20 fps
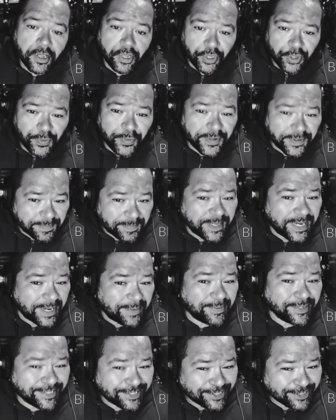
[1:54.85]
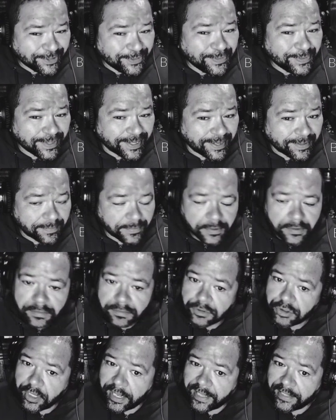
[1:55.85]
you would have been able to sue them.
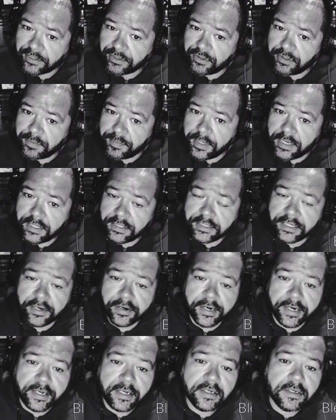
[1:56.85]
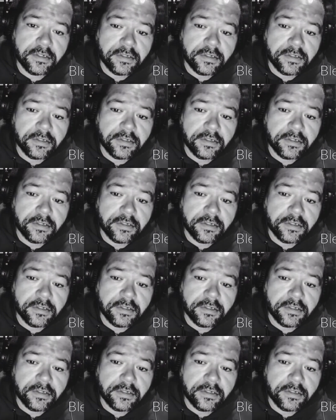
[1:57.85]
You can't sue the military.